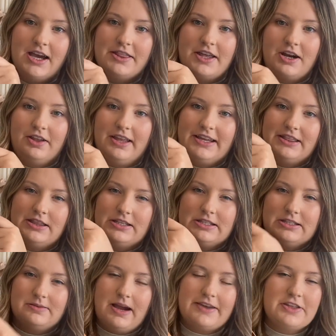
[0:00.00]
that are like
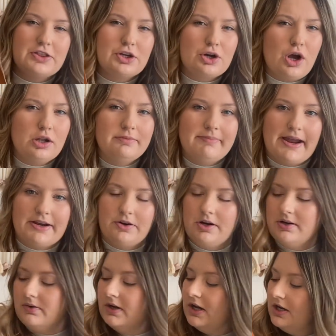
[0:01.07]
this, I think they're called
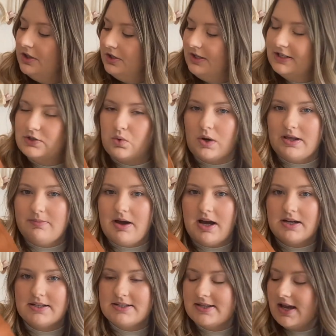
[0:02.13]
micro. They're like 20
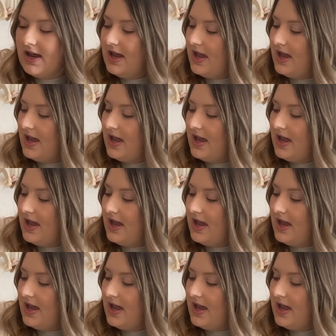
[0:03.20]
bucks.